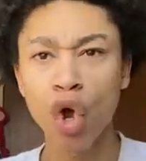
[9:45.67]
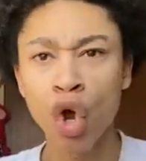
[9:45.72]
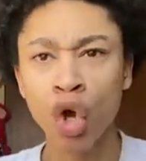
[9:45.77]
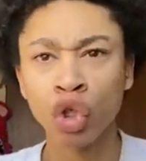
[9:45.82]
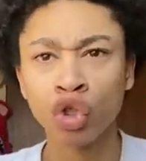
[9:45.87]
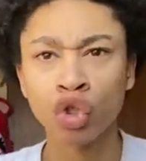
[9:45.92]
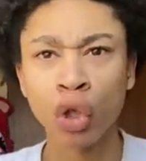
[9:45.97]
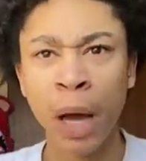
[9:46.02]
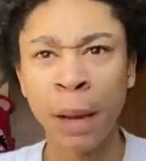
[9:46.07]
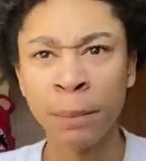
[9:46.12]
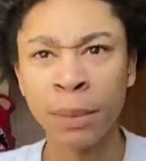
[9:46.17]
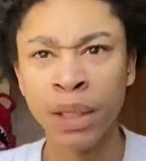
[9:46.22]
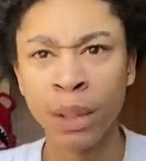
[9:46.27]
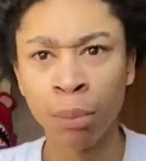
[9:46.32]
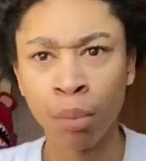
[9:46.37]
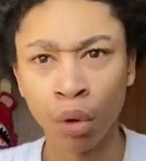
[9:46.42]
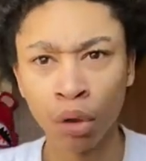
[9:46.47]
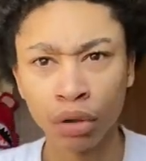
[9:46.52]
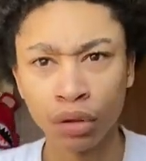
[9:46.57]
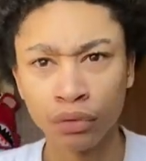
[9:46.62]
So I'm in the
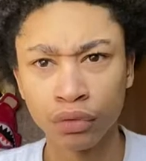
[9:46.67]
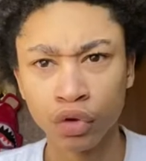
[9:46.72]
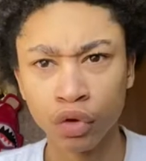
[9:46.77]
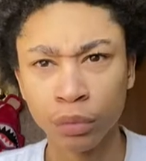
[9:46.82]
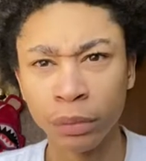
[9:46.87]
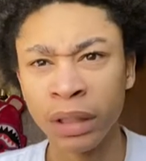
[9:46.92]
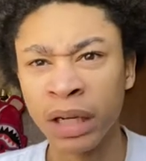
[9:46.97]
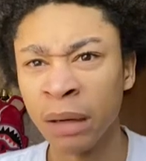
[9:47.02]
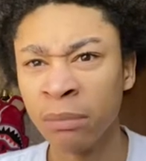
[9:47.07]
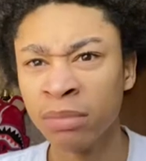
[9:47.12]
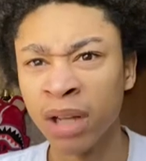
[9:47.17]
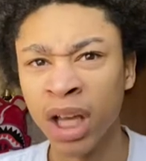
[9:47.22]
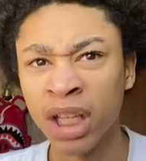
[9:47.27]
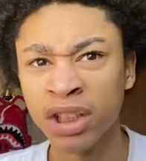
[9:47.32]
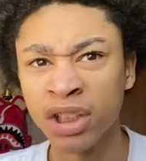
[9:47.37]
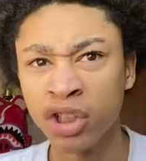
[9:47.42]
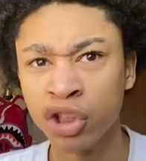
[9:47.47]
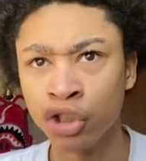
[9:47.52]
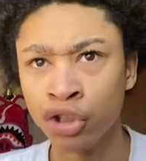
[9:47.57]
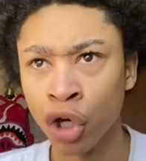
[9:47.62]
boiler room and I'm like,
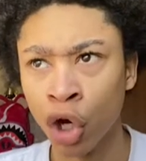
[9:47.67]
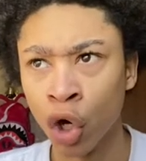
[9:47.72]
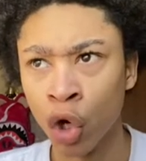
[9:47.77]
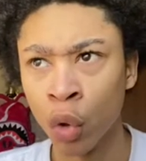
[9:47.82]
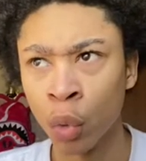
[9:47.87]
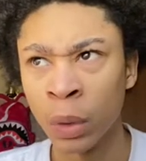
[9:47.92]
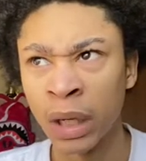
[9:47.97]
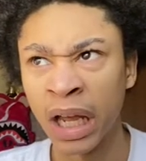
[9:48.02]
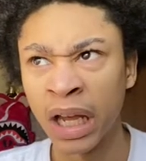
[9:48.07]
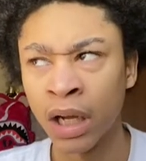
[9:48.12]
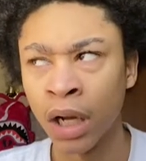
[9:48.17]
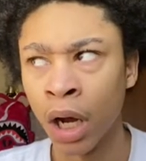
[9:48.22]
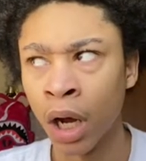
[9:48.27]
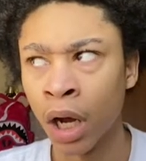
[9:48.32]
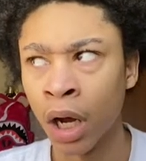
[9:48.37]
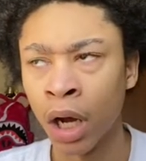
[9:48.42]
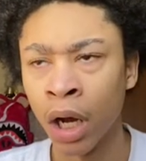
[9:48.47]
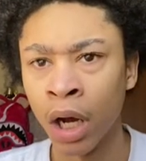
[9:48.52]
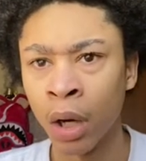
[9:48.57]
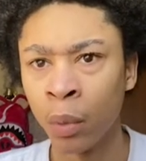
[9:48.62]
yo, like,
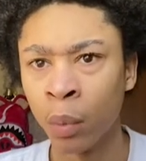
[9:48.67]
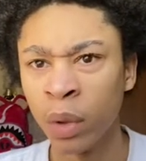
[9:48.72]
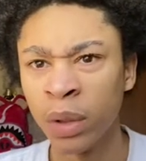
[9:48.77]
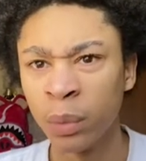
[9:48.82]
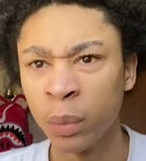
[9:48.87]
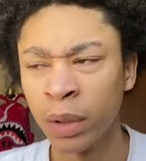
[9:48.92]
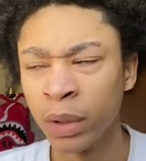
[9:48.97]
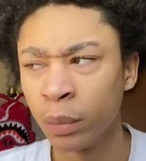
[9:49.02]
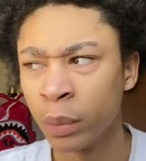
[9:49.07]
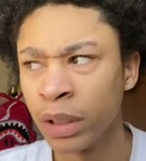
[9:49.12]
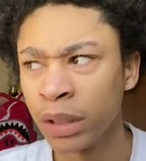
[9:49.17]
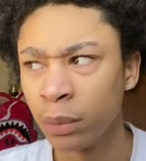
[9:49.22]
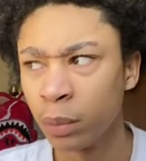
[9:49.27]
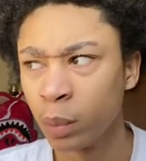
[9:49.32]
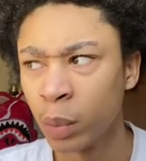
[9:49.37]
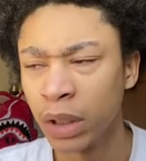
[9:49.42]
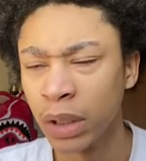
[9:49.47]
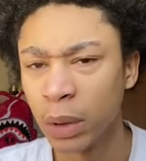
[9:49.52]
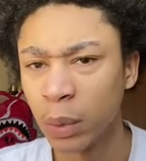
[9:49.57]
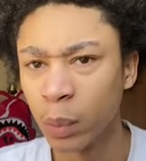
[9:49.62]

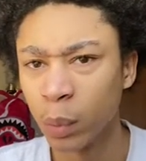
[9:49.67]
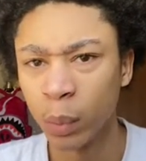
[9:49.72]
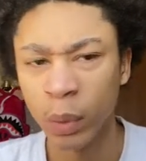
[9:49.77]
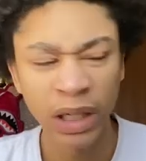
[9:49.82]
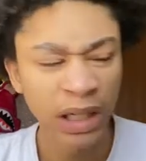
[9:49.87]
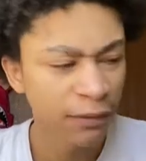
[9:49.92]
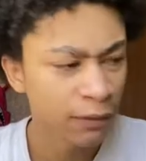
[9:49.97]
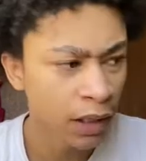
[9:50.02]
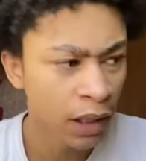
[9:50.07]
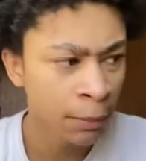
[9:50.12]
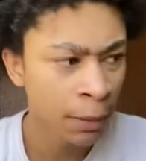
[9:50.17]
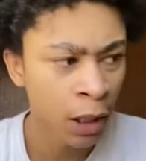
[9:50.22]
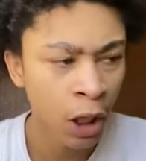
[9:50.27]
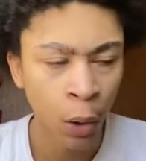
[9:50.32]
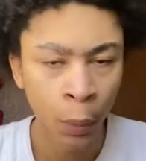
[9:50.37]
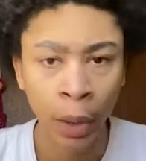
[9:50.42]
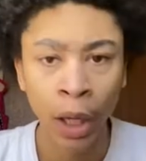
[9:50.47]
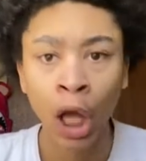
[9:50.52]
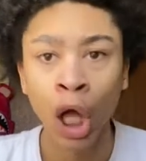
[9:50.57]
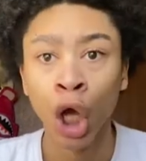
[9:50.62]
where the fuck am I
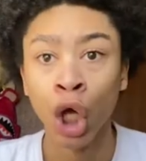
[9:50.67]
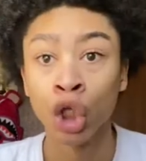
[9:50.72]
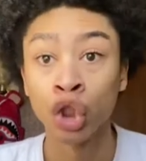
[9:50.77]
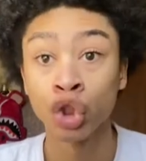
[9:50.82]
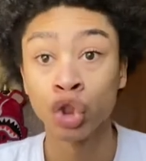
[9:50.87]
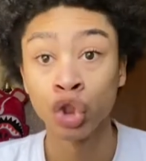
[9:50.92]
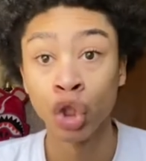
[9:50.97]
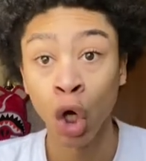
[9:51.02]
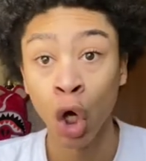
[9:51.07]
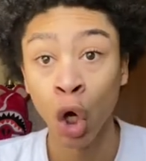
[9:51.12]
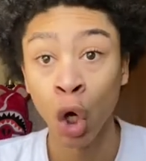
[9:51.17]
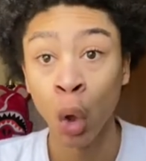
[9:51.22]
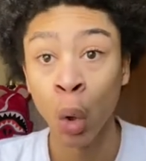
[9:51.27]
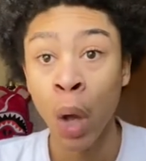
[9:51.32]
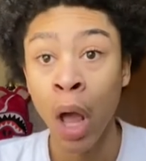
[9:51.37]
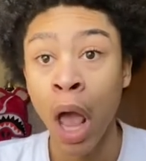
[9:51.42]
going? So